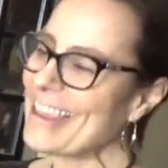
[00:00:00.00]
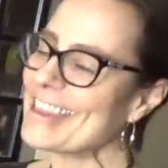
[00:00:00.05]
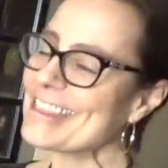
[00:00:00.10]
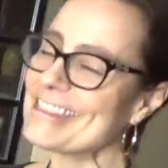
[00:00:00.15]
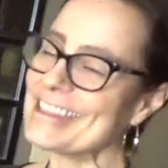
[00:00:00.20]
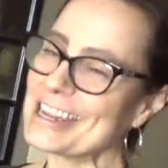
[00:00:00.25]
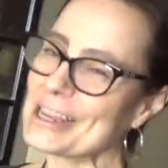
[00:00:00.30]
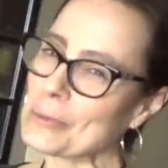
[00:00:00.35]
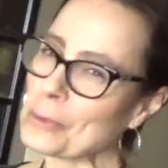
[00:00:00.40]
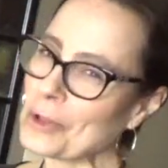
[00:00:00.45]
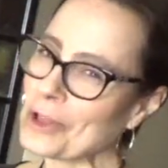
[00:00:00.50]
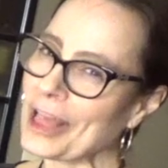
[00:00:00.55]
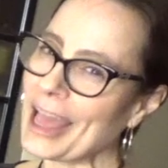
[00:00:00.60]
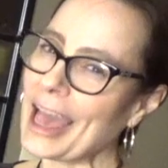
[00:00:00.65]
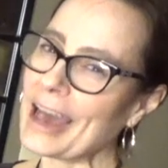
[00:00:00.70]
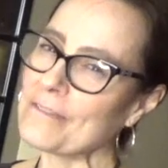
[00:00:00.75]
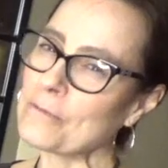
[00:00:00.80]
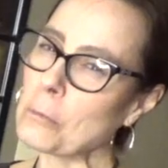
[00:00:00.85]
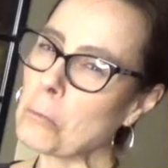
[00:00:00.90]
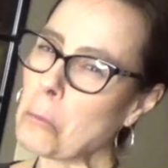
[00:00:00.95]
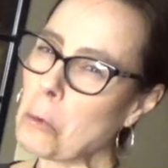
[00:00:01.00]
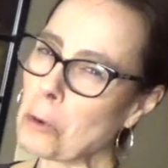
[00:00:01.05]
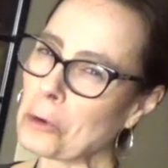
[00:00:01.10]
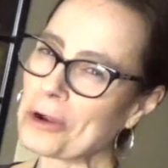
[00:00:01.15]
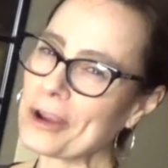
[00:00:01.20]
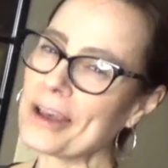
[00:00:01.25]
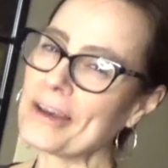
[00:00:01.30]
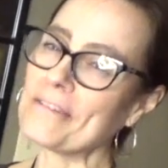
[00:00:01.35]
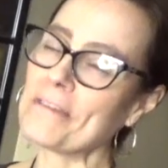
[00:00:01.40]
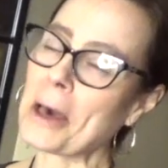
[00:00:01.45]
that it will have more
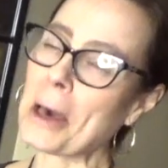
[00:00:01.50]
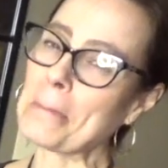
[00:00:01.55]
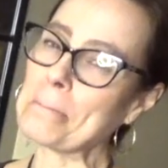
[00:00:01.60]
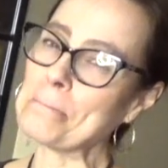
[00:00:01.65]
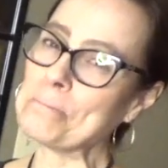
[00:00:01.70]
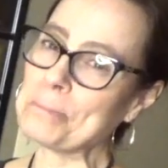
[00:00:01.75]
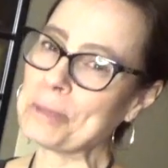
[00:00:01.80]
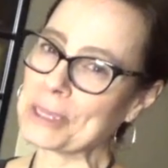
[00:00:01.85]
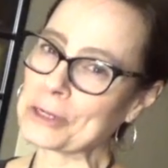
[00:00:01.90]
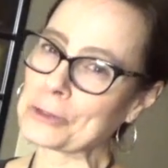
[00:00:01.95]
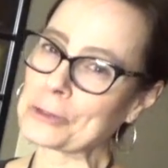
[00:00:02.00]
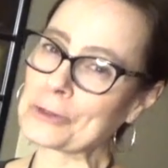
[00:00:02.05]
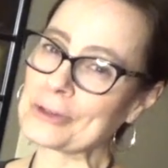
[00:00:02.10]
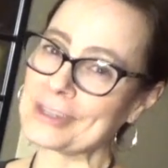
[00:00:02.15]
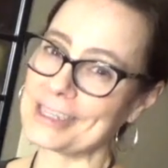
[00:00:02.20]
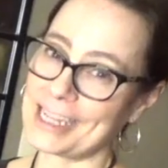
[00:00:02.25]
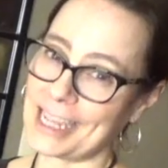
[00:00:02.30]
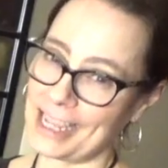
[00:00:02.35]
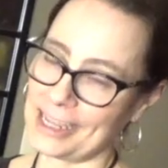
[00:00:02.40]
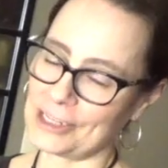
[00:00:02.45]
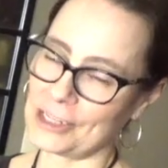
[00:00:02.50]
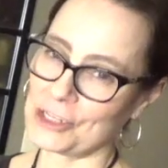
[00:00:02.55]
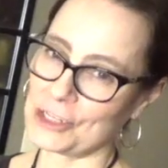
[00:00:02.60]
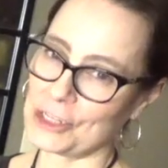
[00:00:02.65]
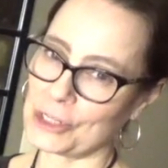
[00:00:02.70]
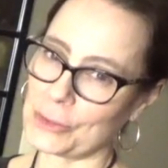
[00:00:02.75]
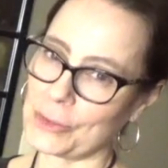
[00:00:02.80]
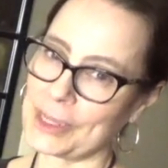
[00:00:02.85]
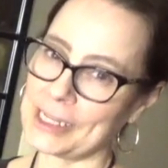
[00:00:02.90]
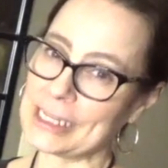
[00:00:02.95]
of a bitter taste
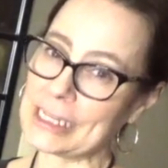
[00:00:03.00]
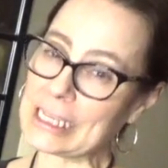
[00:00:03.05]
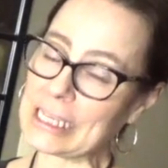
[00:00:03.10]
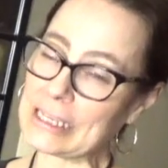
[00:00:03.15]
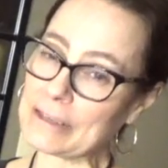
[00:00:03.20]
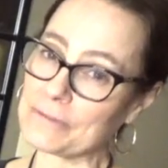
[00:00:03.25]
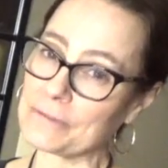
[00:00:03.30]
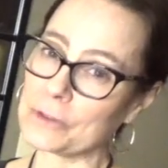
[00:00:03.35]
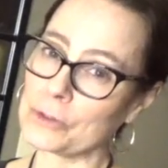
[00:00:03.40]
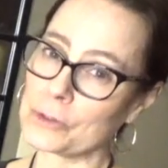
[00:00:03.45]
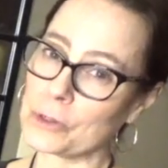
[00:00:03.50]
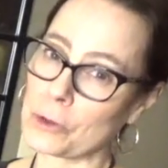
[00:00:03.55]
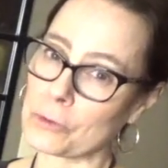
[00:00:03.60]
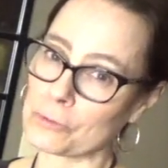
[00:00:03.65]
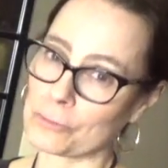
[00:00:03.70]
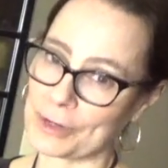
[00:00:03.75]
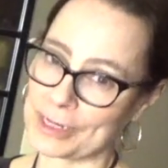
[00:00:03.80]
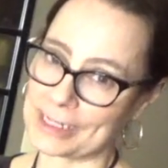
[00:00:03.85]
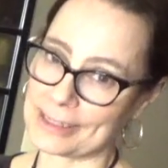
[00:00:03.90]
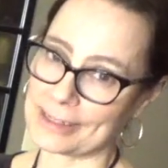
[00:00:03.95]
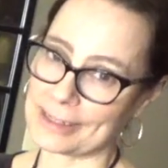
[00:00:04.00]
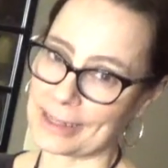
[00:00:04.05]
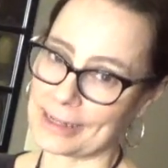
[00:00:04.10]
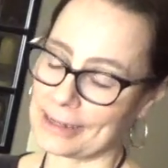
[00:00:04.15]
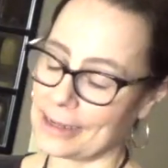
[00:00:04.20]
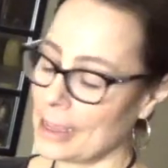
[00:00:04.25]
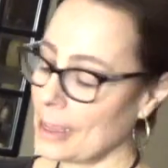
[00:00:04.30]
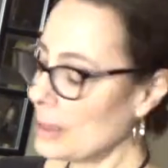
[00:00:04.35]
to it if you don't rinse it.